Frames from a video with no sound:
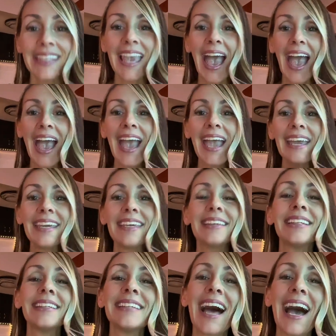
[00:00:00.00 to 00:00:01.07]

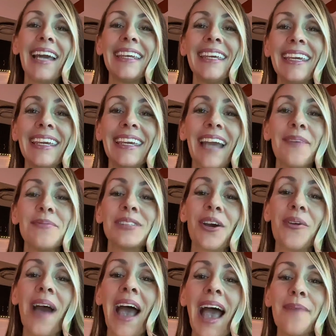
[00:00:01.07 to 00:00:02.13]
Yay, Lalani, I'm
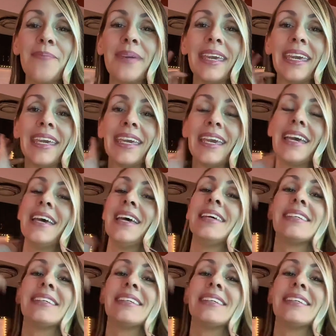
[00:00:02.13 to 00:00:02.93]
so happy.